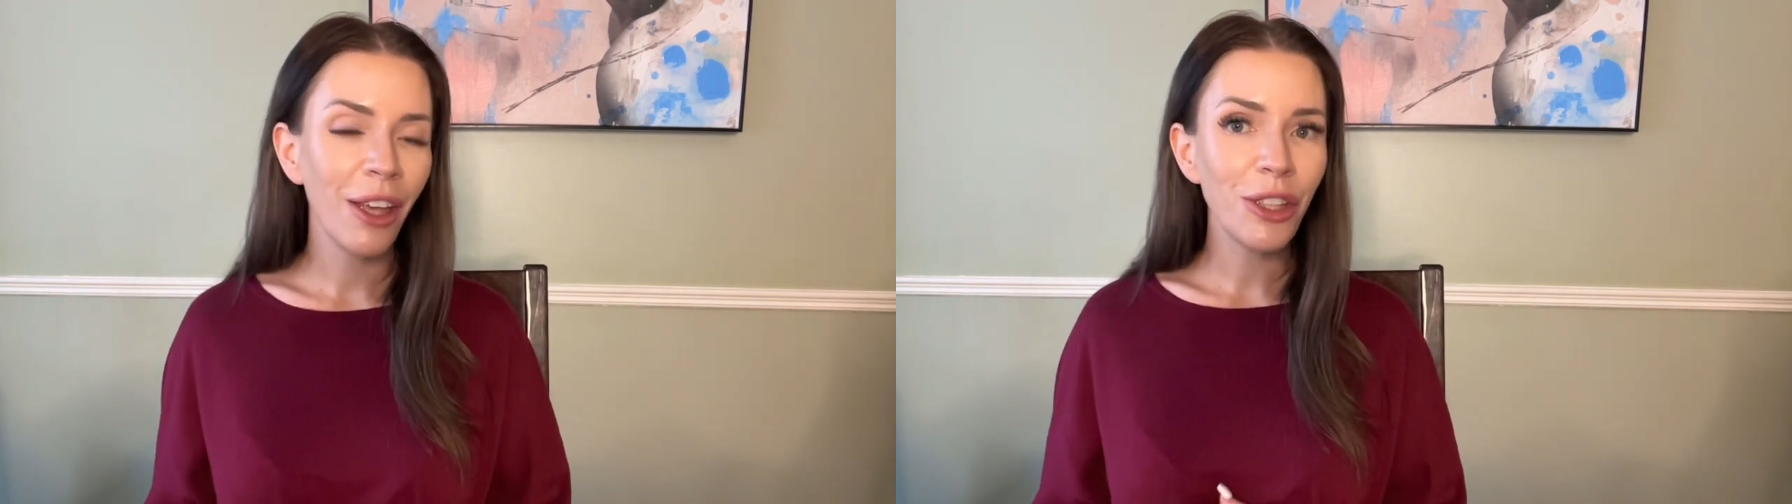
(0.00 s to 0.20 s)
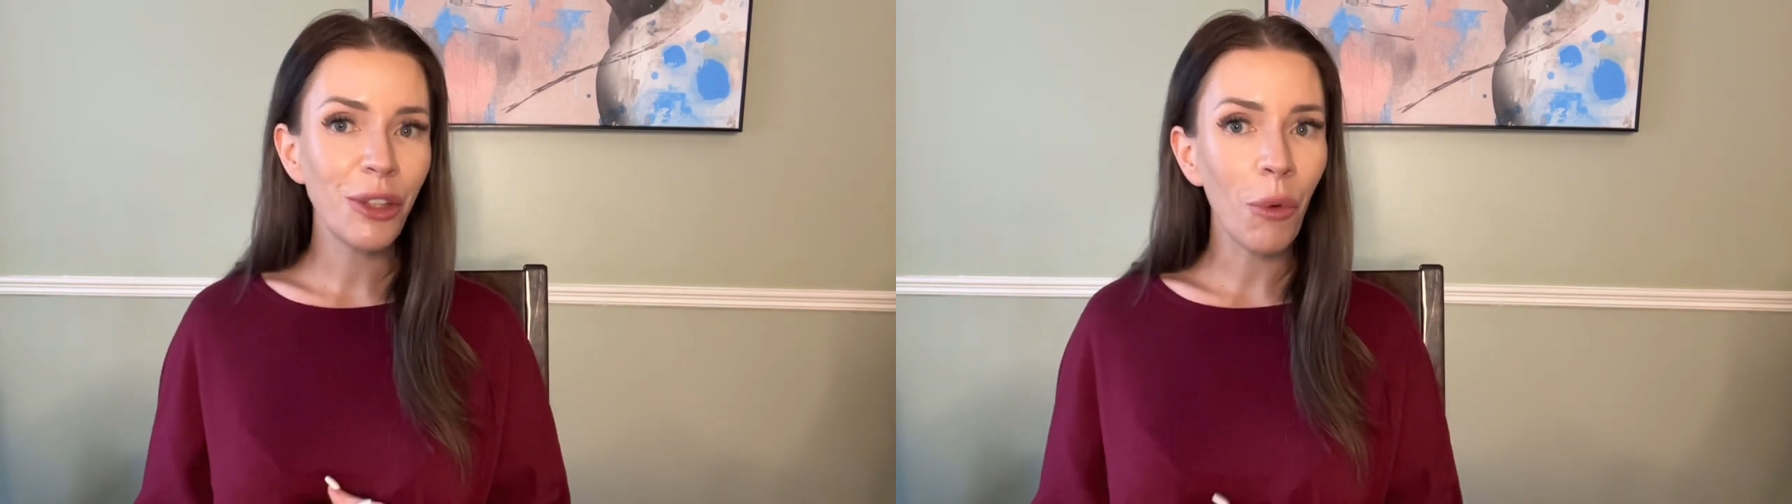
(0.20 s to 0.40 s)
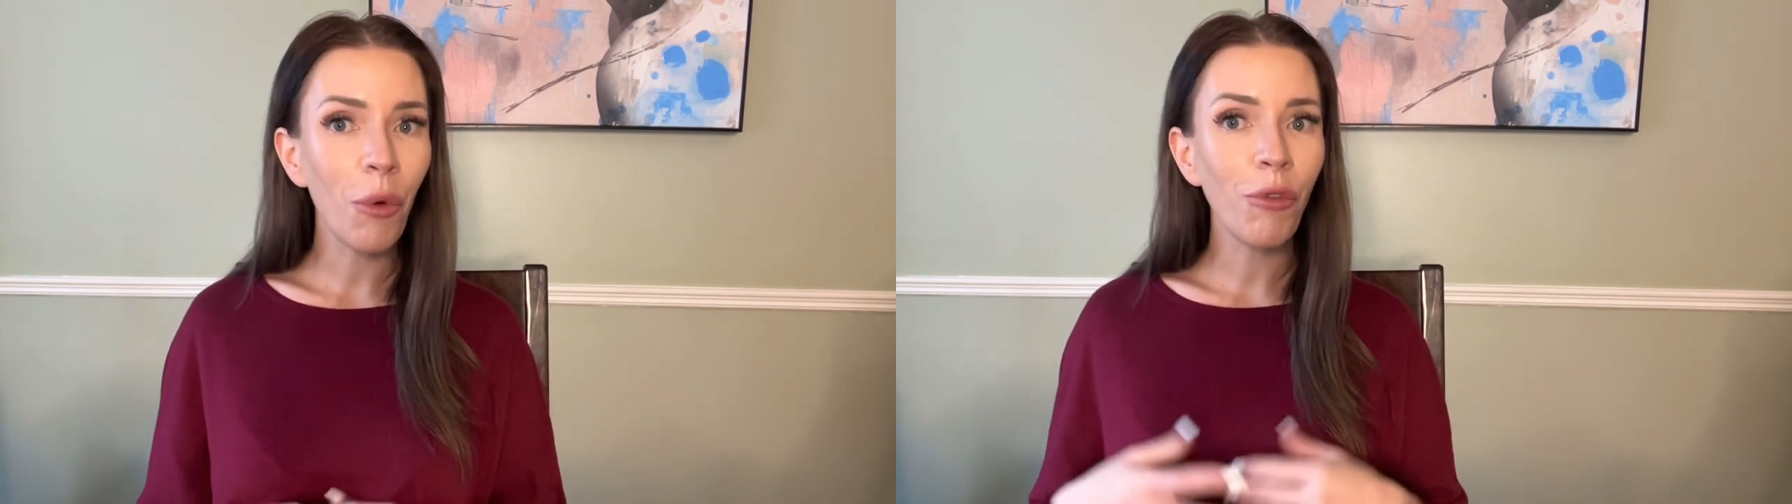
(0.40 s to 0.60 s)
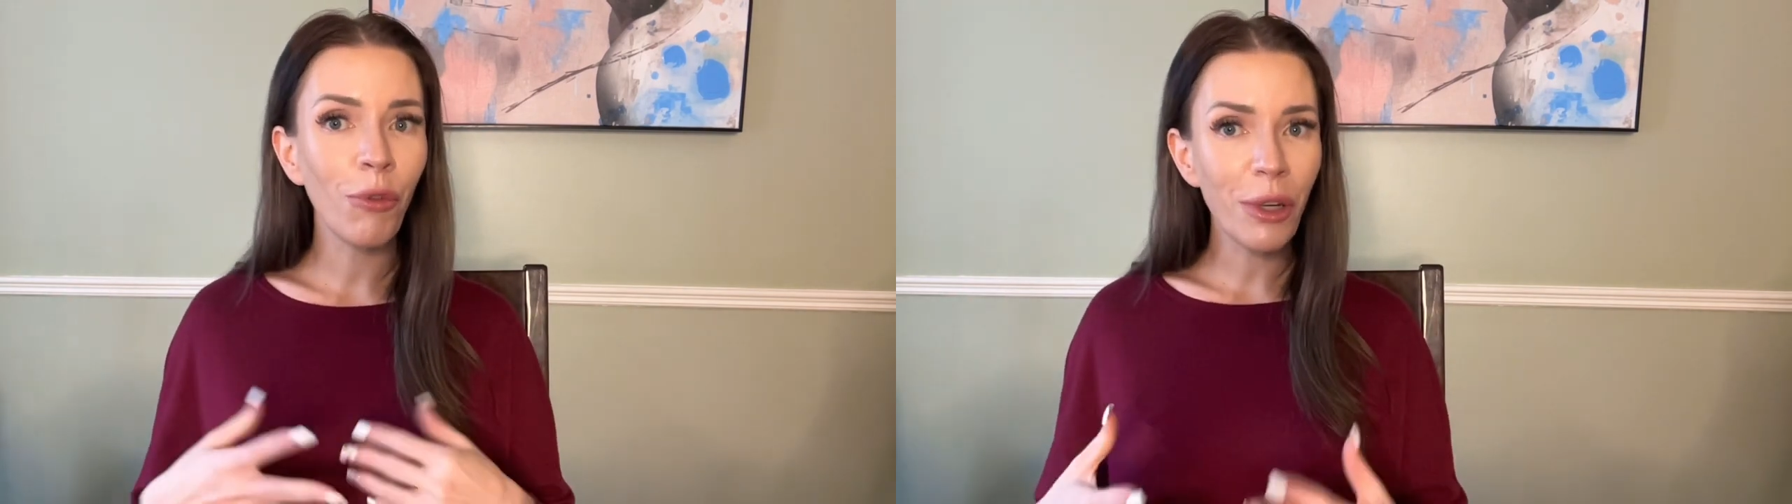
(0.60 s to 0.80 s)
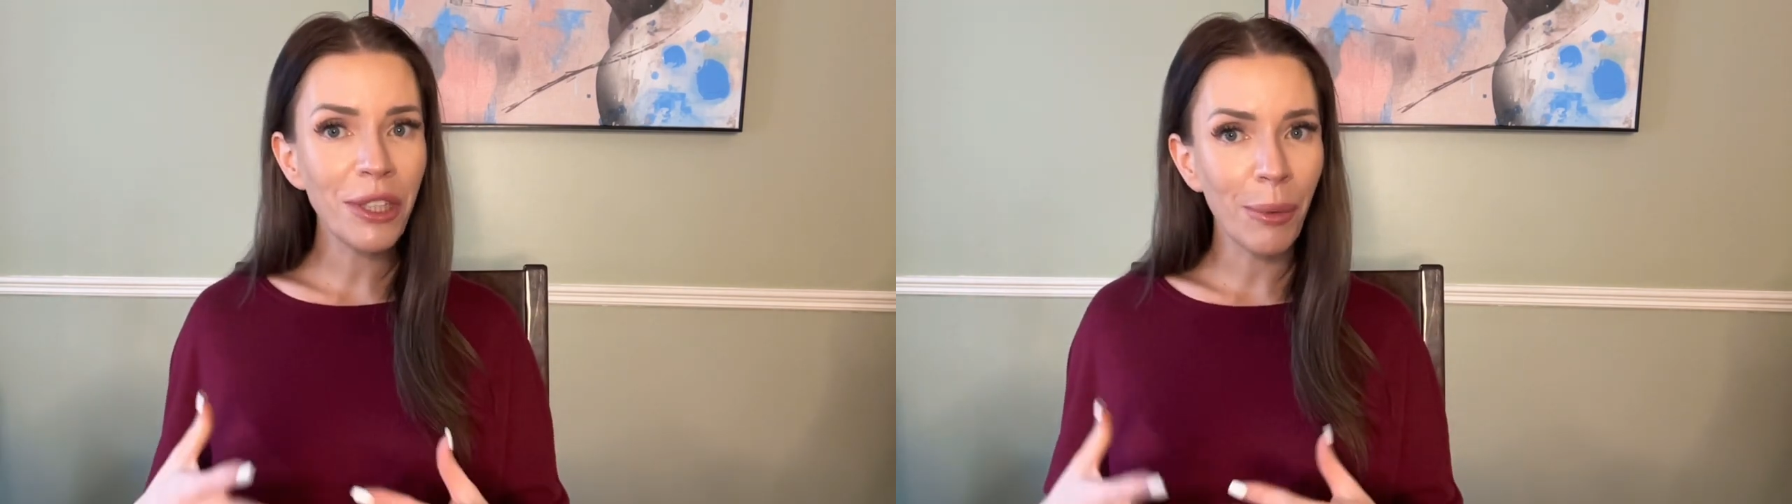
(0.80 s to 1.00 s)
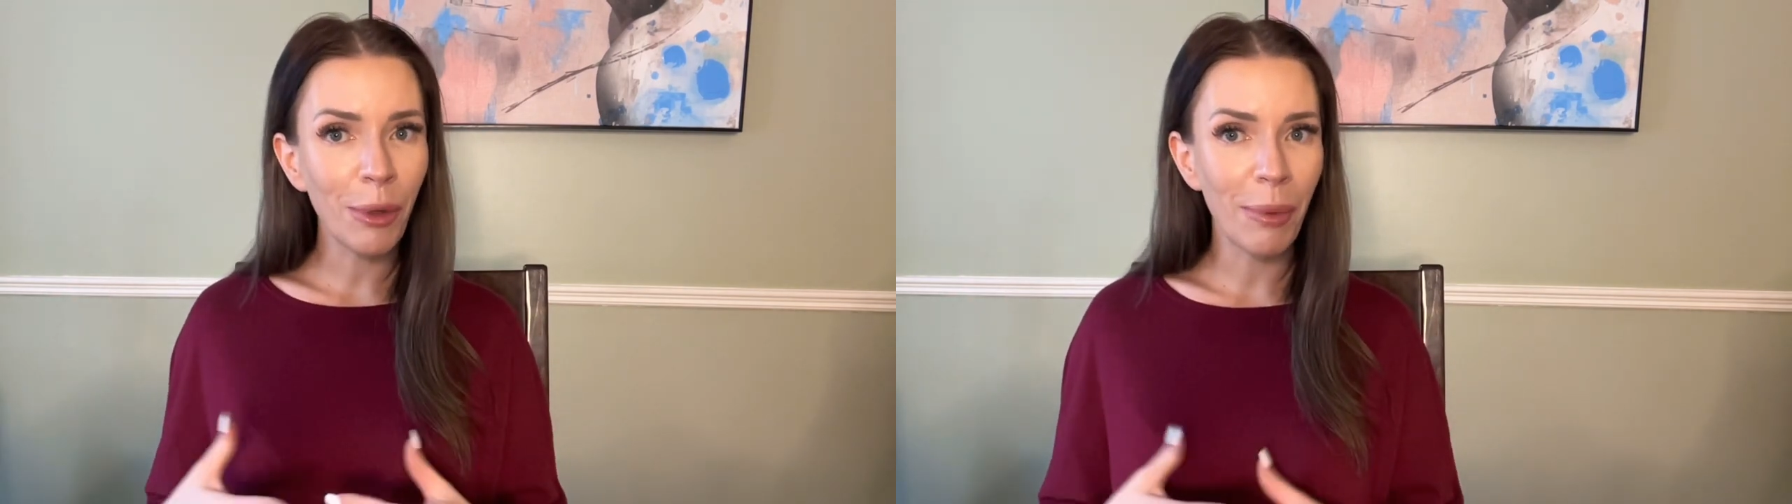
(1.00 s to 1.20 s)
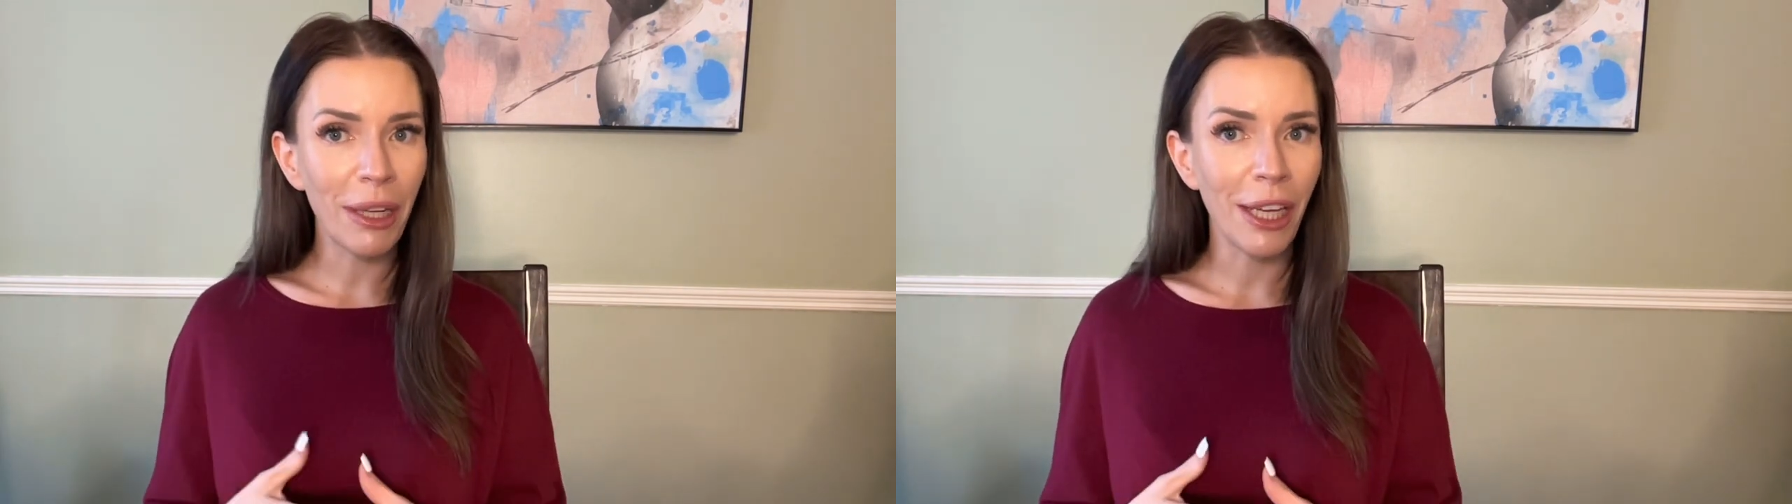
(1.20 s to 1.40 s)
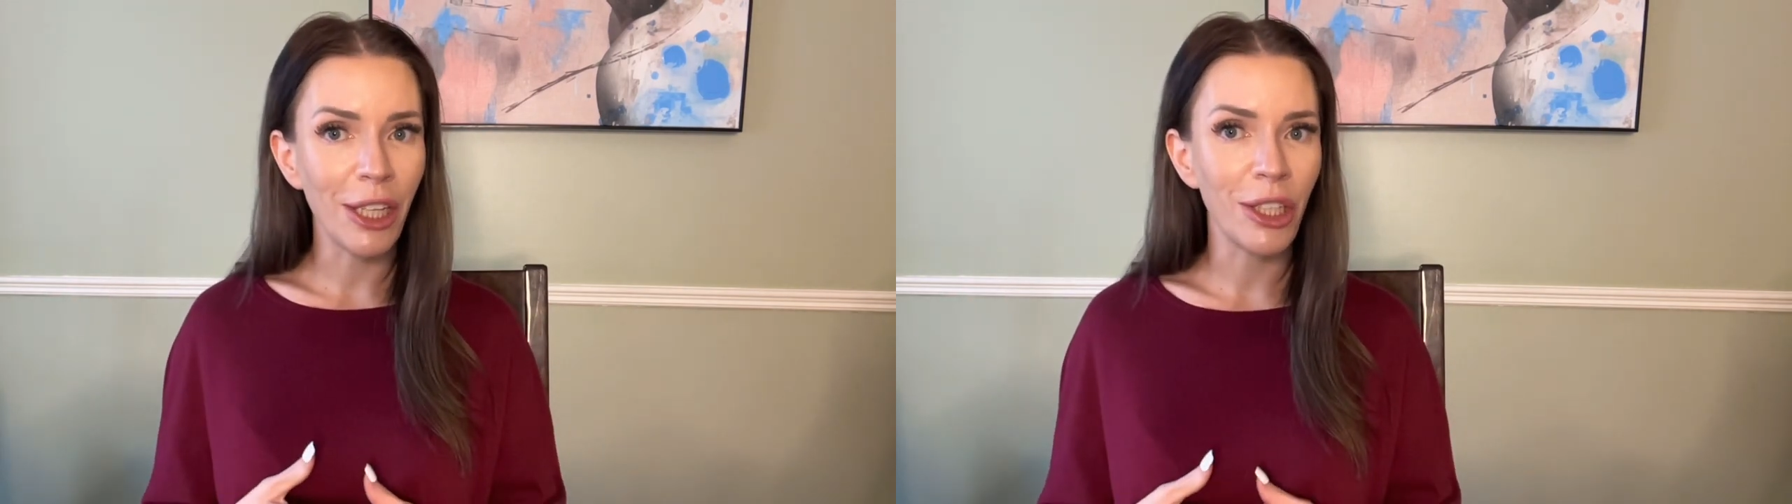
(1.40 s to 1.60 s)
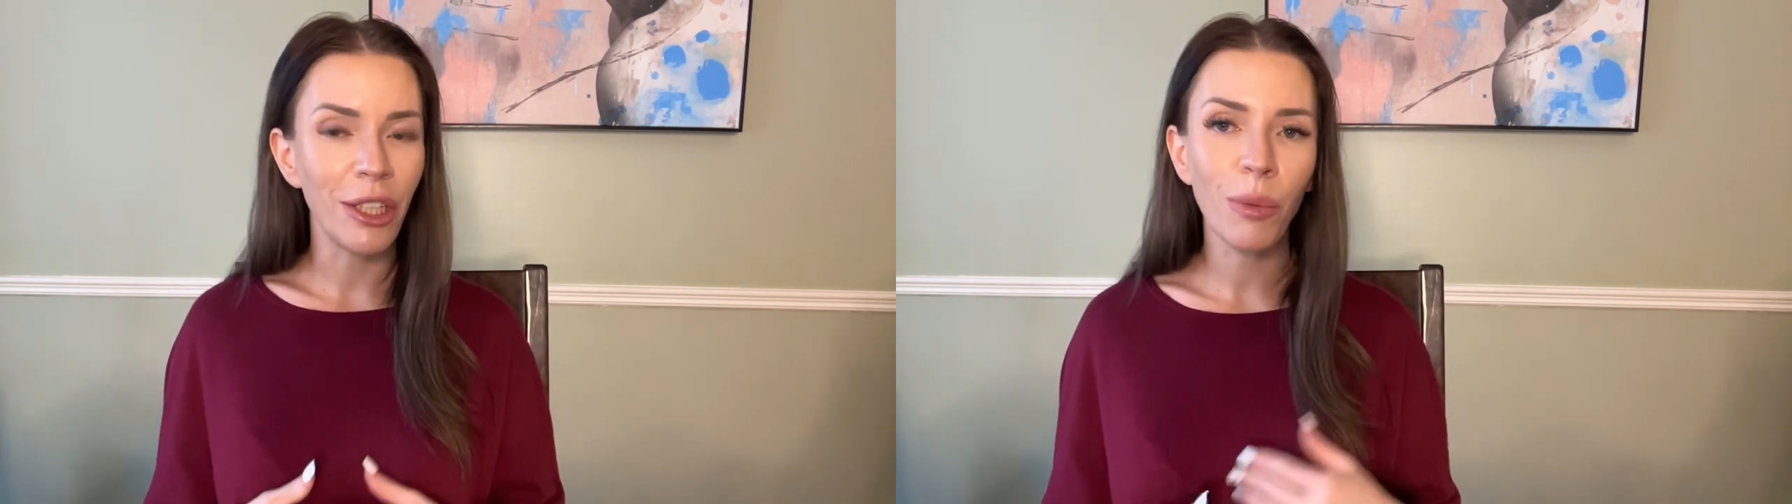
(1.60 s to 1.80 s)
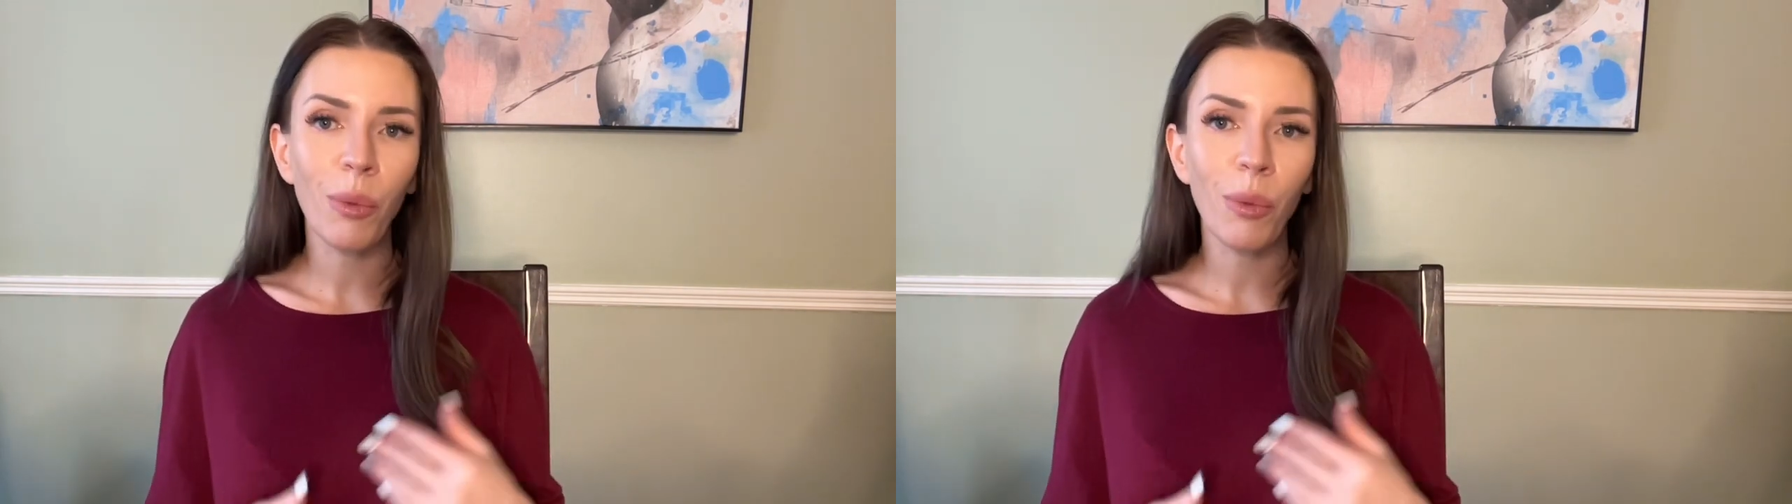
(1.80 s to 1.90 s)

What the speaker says: So for subcu medications,